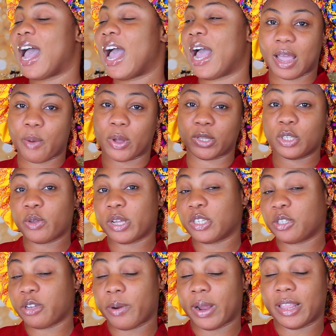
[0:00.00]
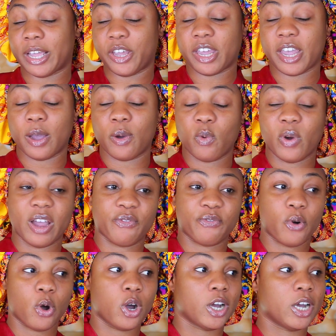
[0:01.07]
I want to do a tutorial that you can wear
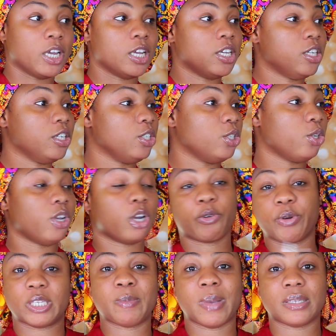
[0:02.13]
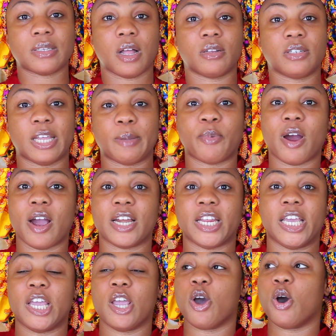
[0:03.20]
for your Christmas holiday
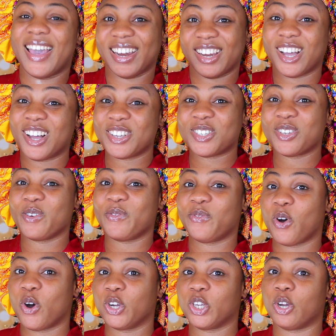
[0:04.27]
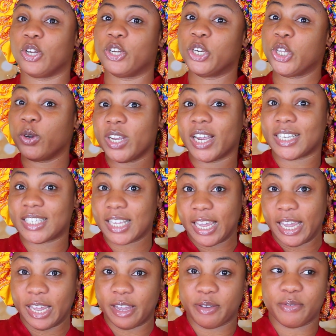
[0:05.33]
party and also for your New Year's
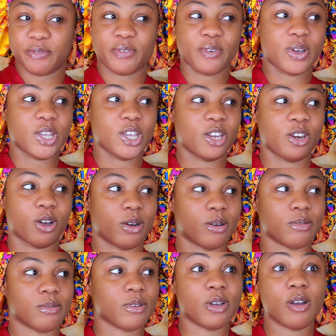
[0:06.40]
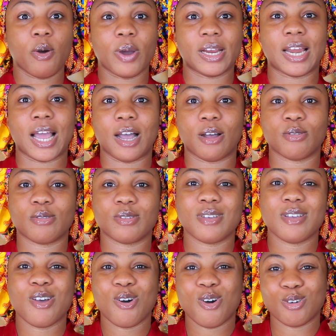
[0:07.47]
Eve, going out.
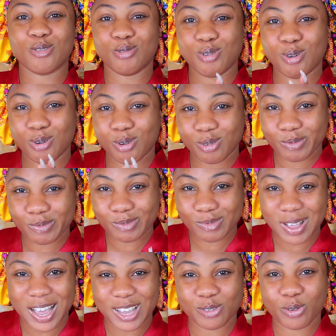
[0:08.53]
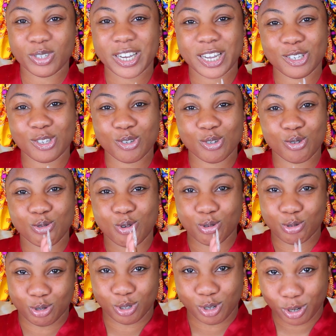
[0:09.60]
Although I suggest you go
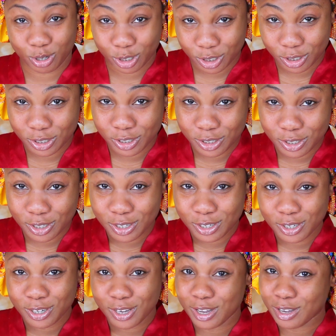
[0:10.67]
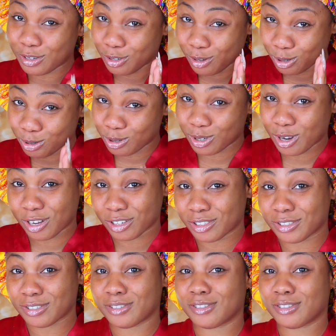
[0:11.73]
to church. Go to church.